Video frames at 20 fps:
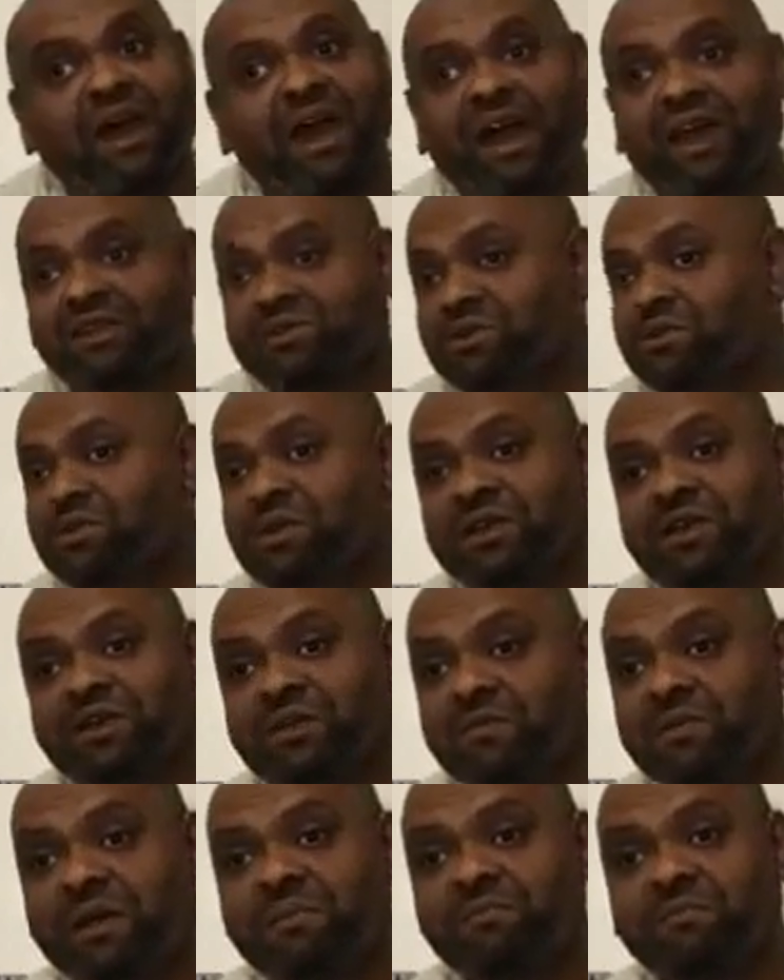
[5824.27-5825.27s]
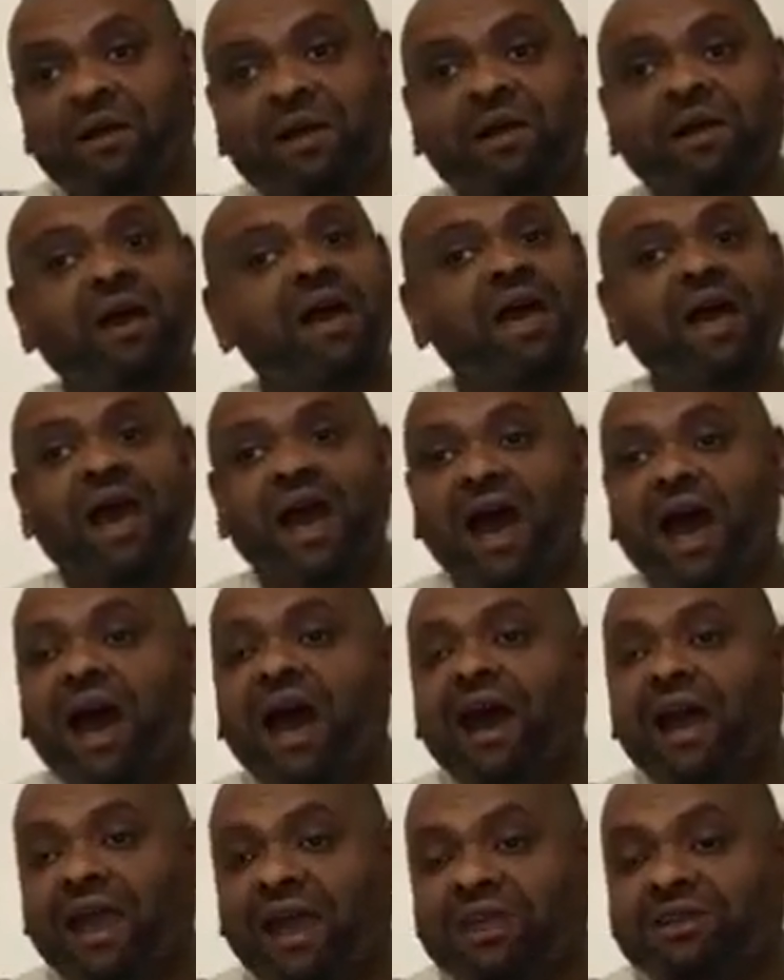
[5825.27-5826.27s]
I totally remember.
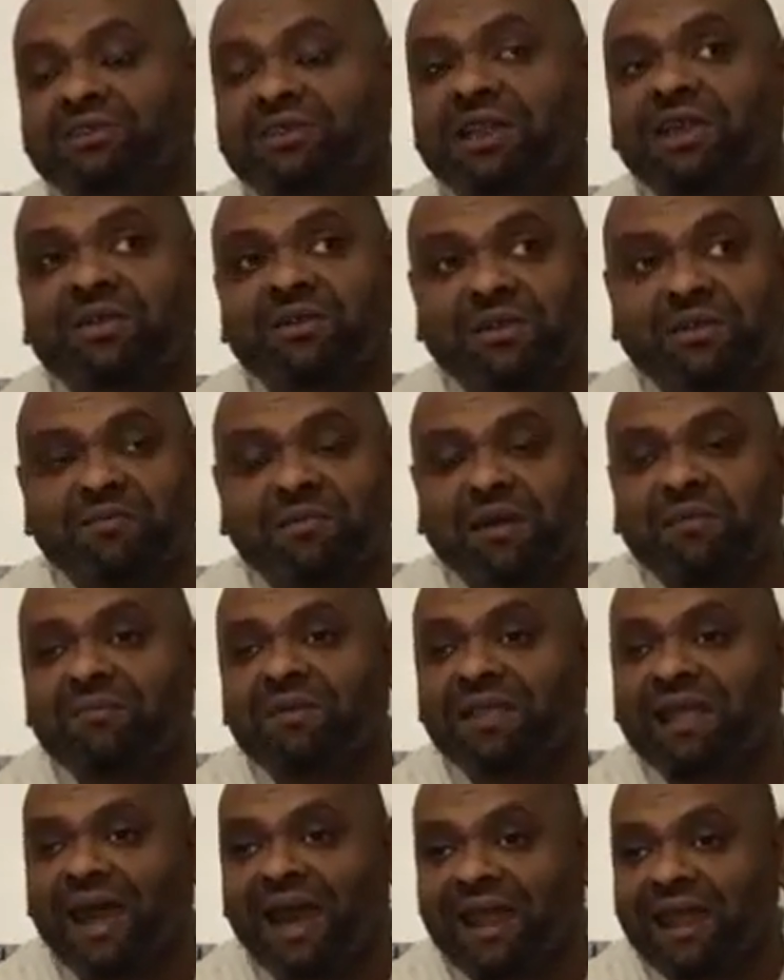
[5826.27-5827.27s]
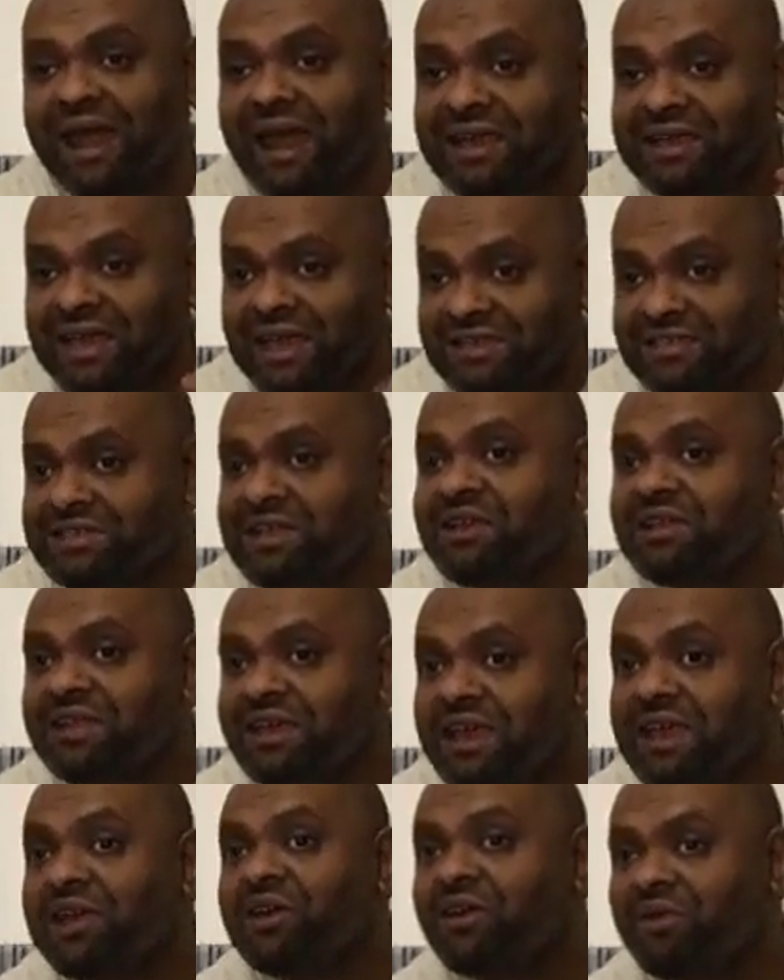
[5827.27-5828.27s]
I actually remember that, and I still
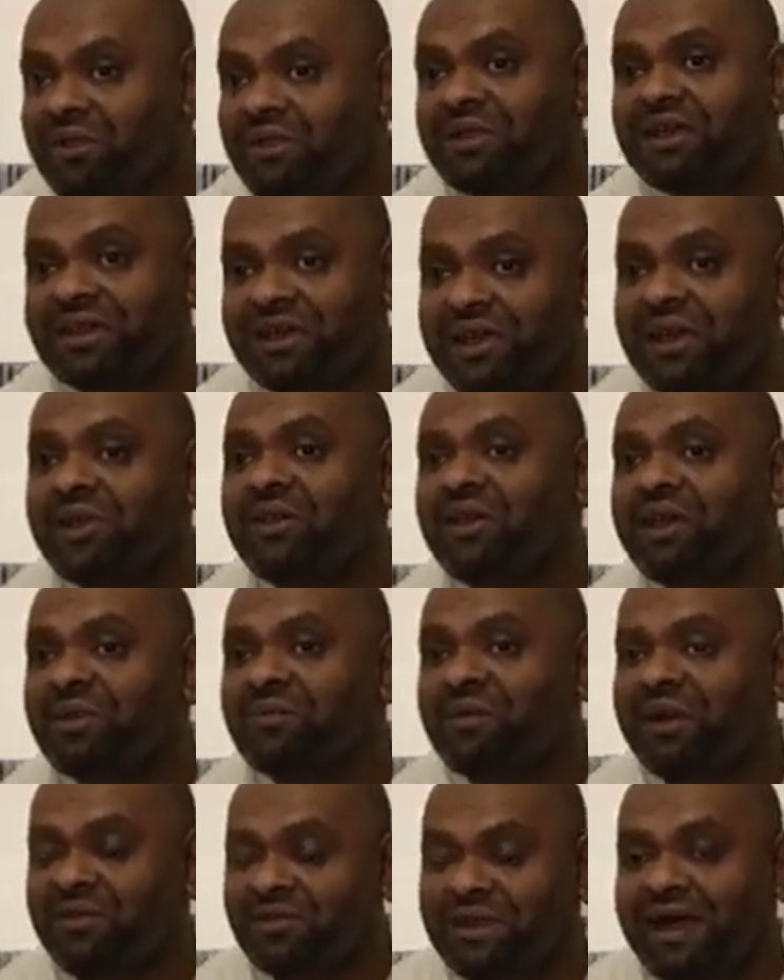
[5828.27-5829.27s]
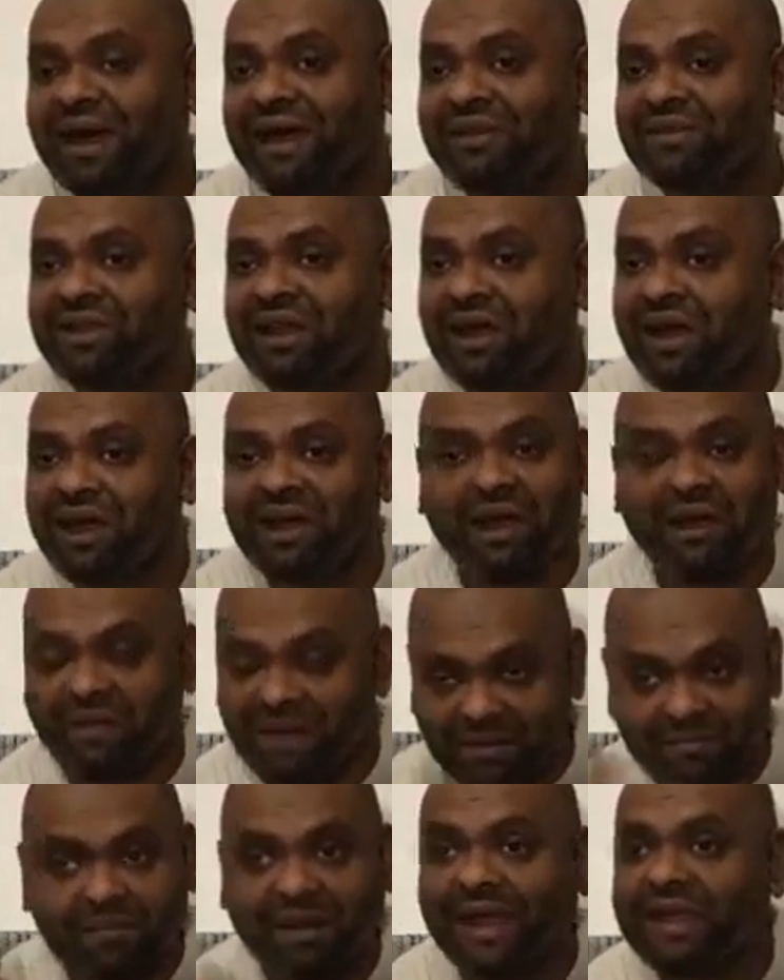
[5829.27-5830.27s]
giggle about that,
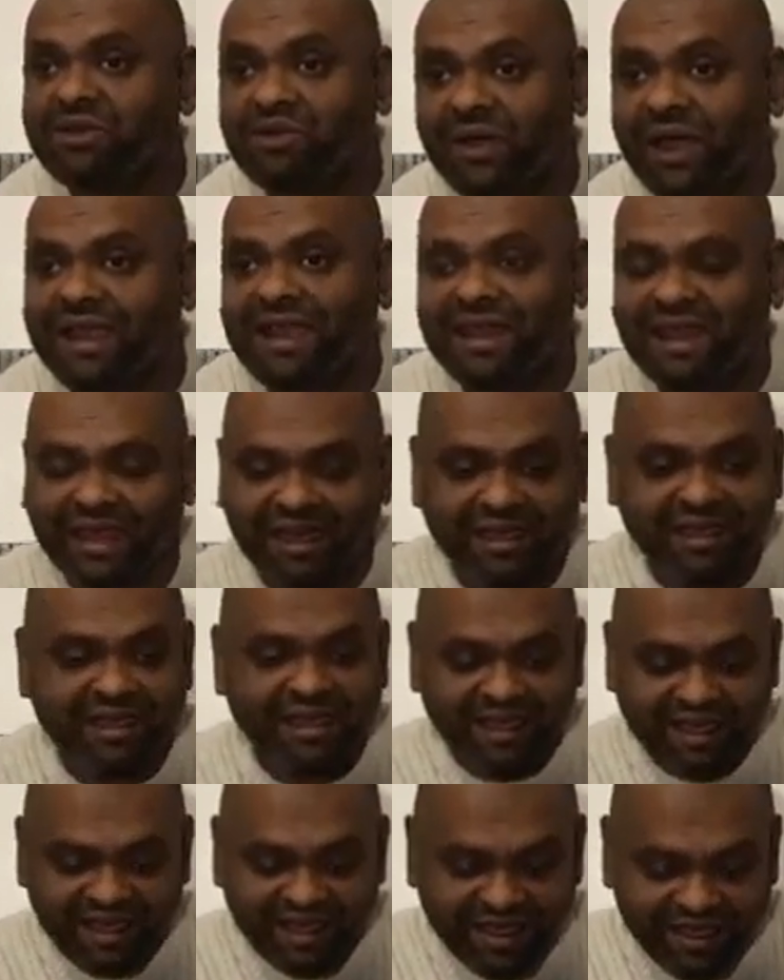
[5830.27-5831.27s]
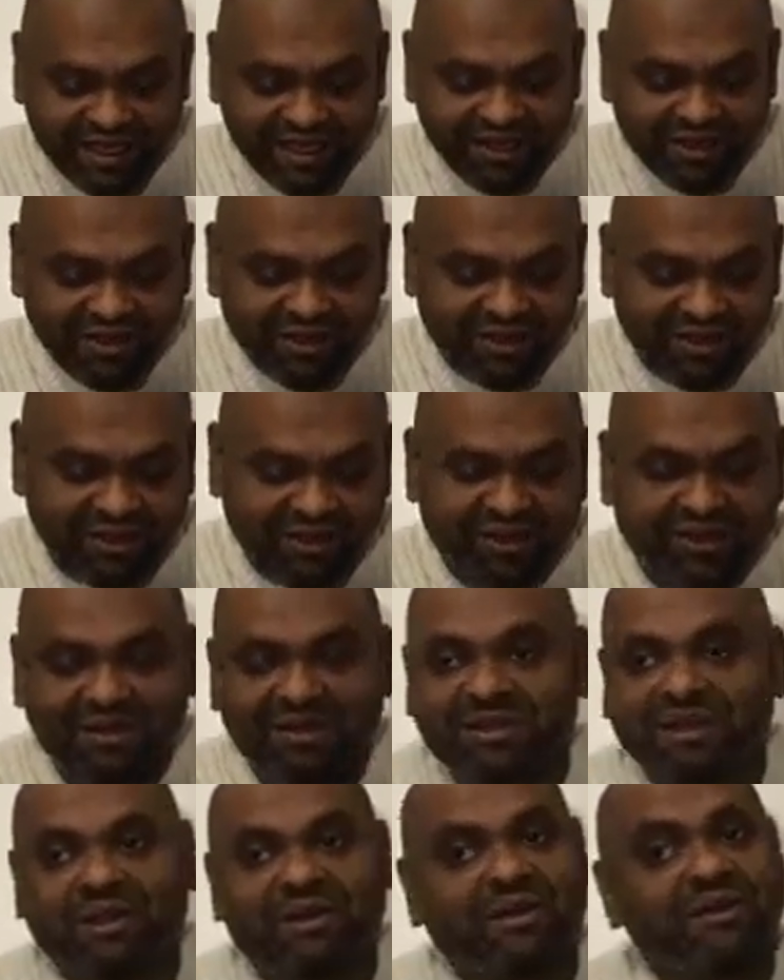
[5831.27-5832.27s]
on mind daily. Oh
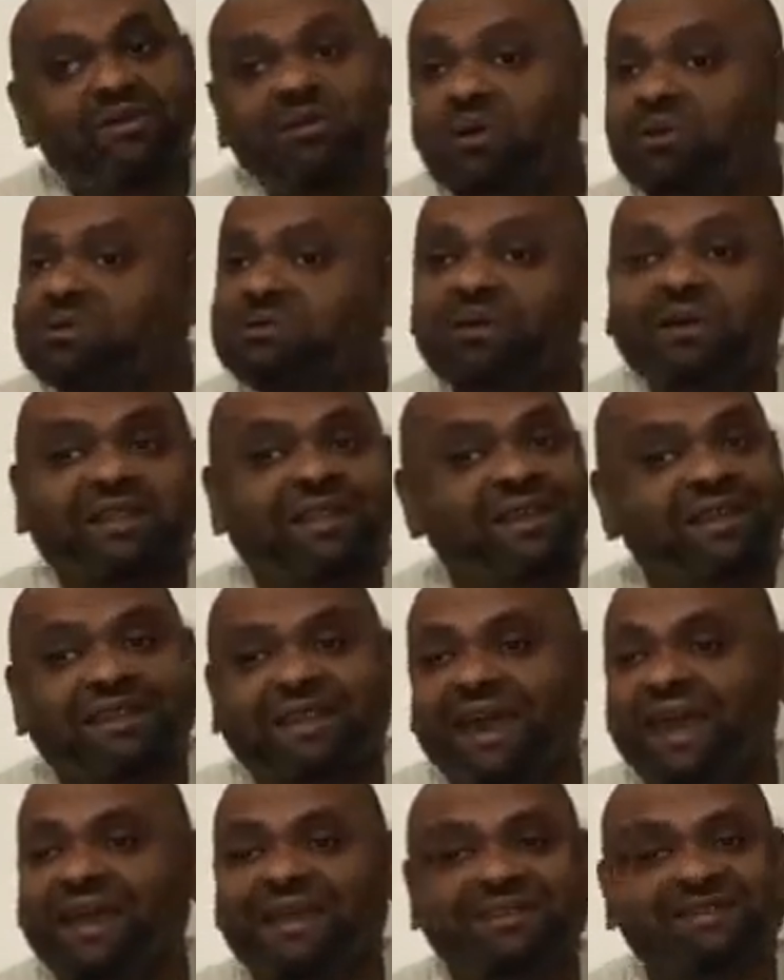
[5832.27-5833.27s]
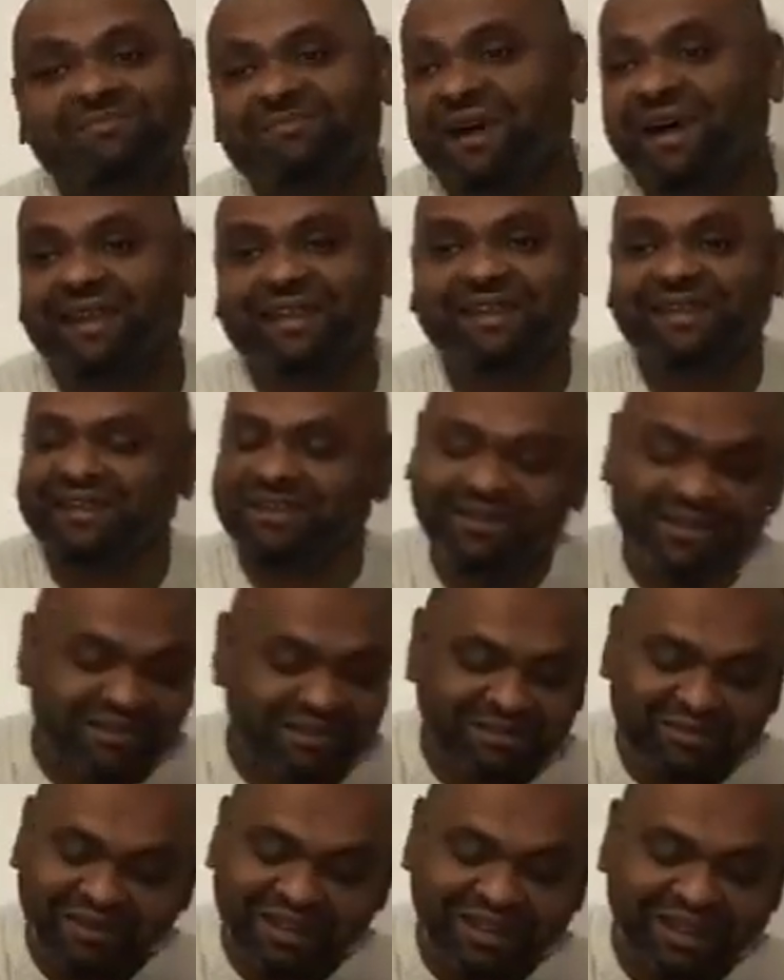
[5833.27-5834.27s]
dear, those were the days, man.
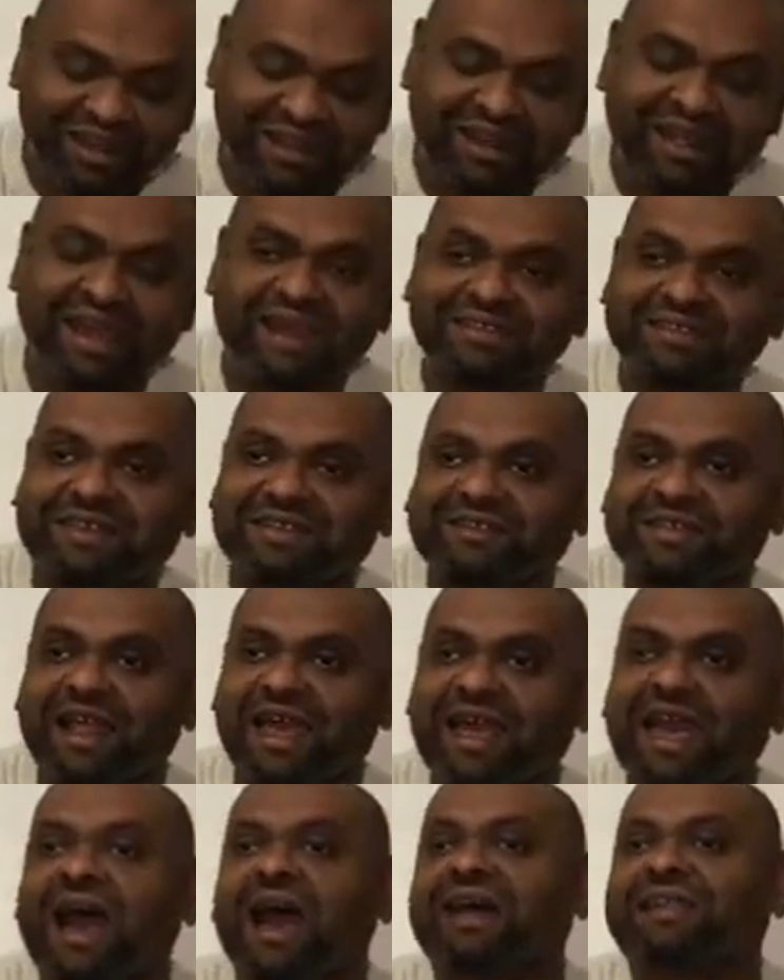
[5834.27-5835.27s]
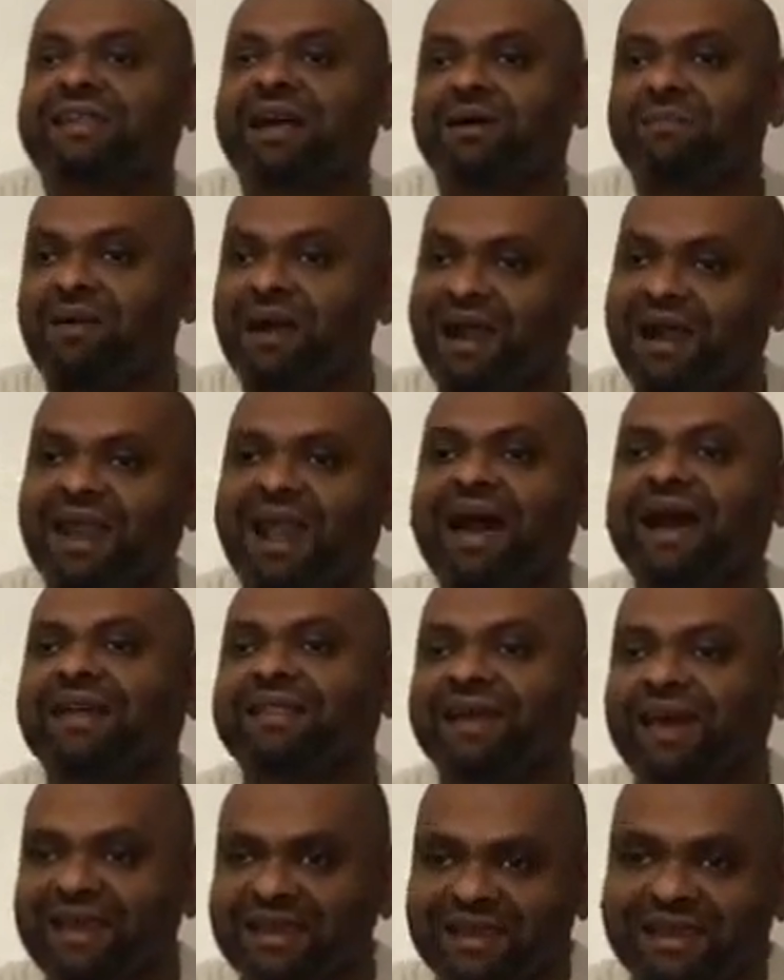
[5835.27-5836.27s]
Those were the days. It's like Ada Bangla,
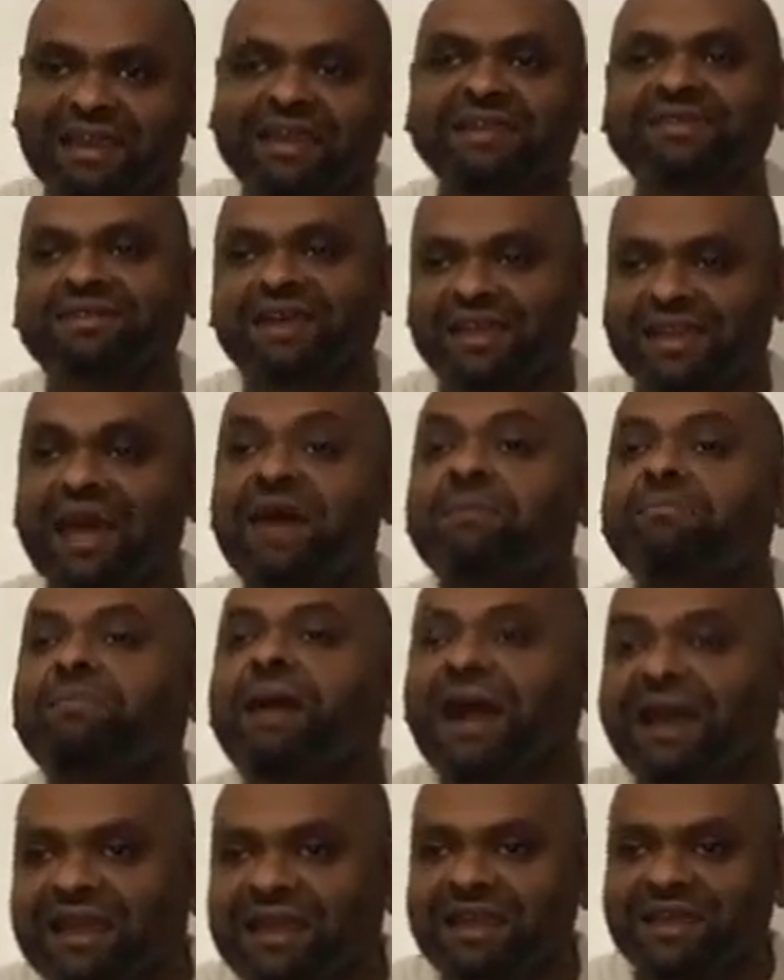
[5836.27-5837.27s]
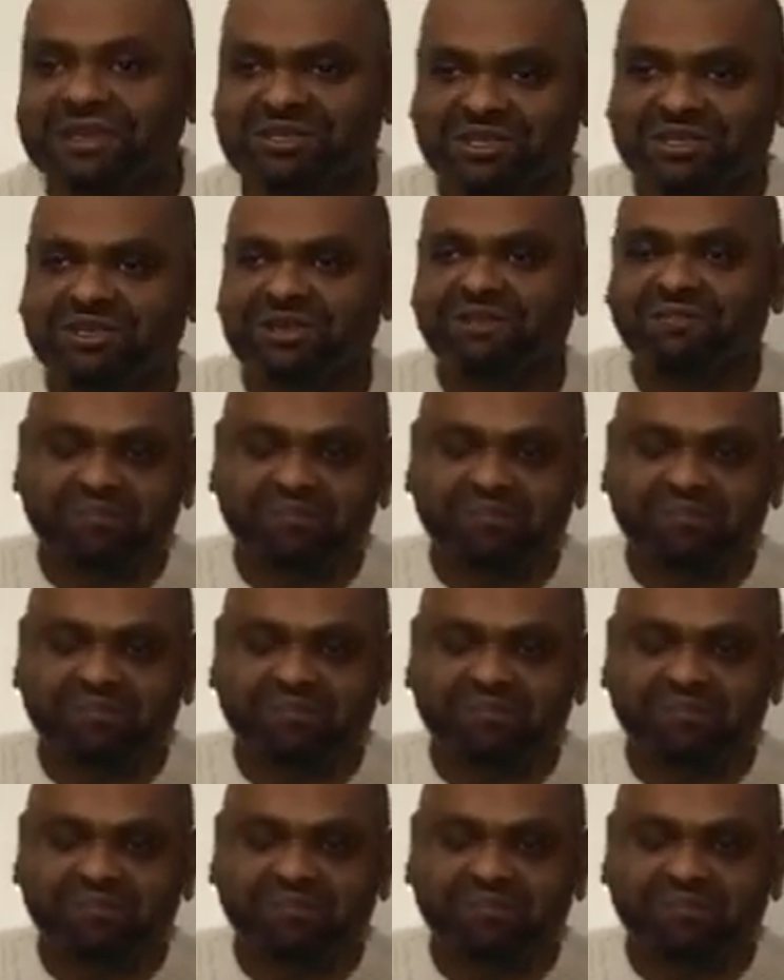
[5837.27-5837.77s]
Ada English, Ada Banglish,